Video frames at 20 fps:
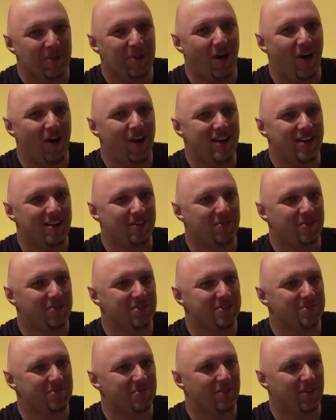Well, I
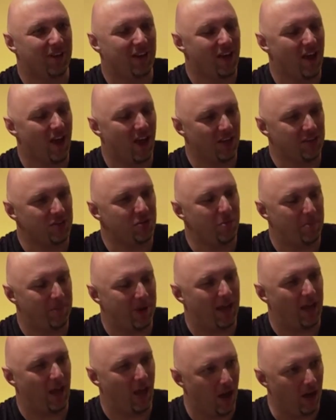was going to ask you
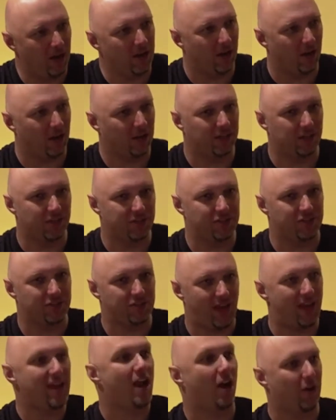about hunger because
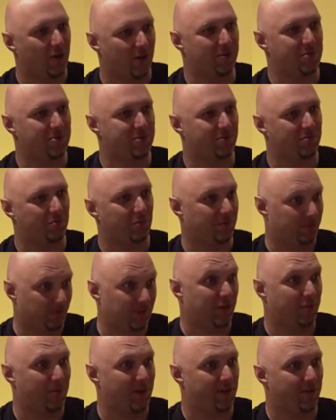Stay Hungry was
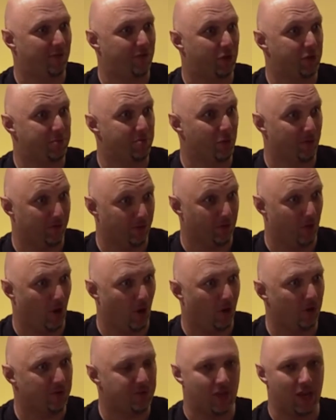really one of your first movie
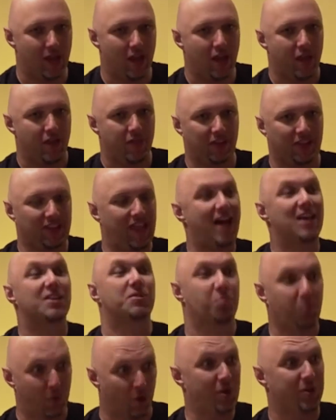roles. The
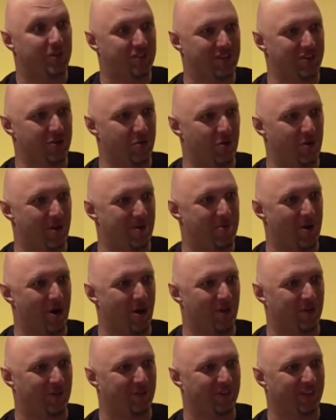last words in your
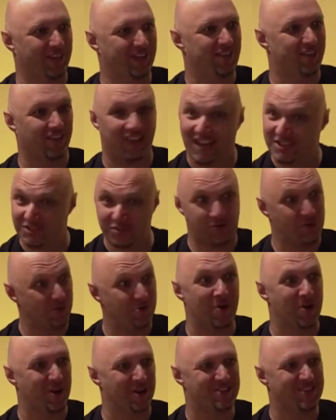autobiography, the last two
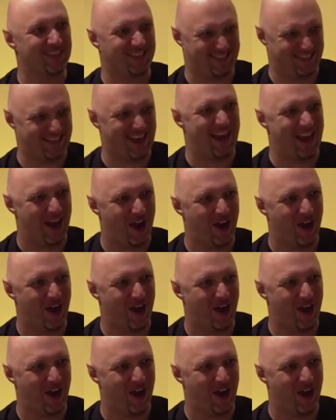words are stay